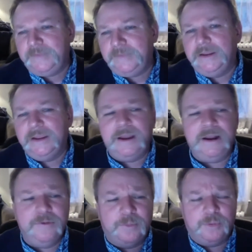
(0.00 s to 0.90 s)
kind of
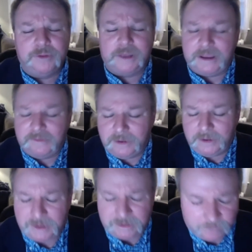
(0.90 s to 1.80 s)
what Brother
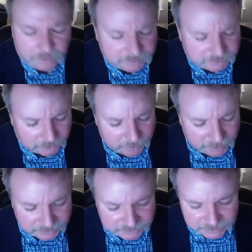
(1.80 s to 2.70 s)
Cavallaro is talking about
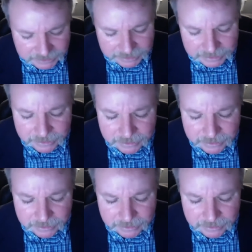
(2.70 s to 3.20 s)
is the